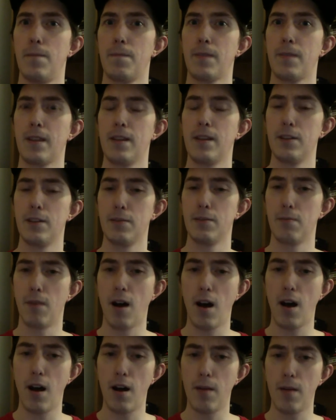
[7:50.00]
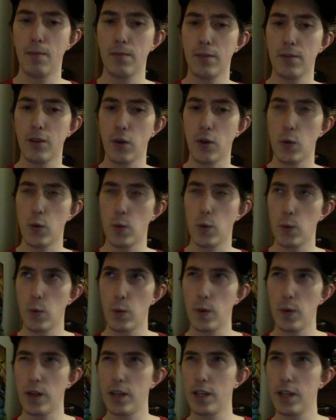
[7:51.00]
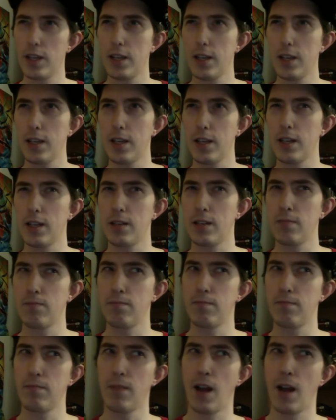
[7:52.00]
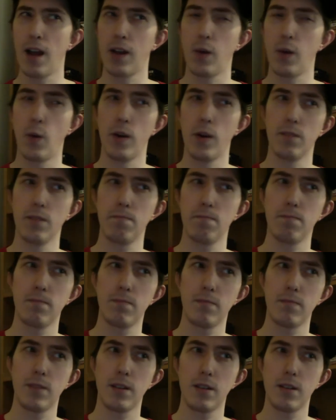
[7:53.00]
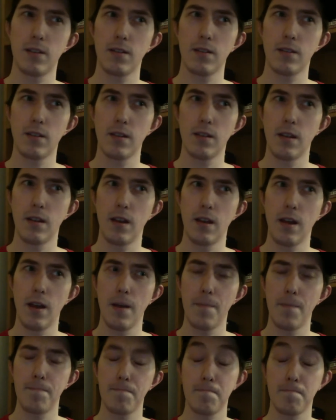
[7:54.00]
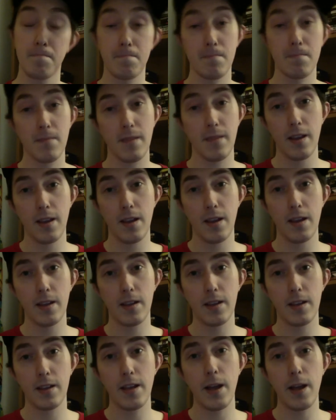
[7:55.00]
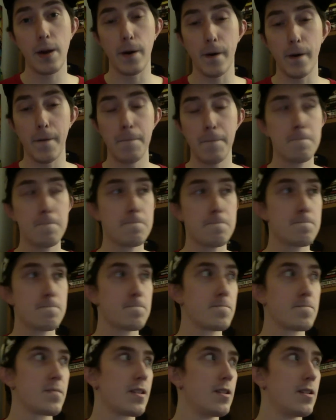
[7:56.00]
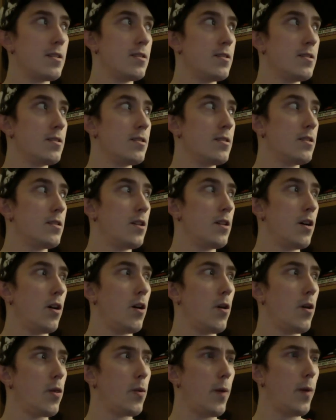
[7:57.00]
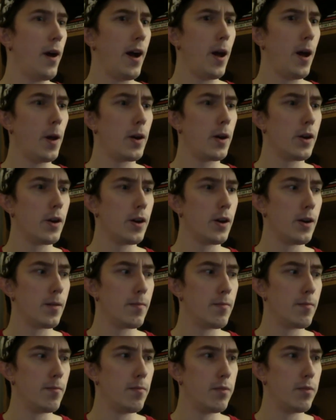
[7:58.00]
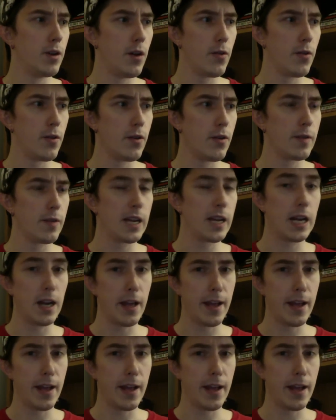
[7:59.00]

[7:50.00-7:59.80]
his mom, so he's not going to uh, kill her. All the while, her brother, Clay,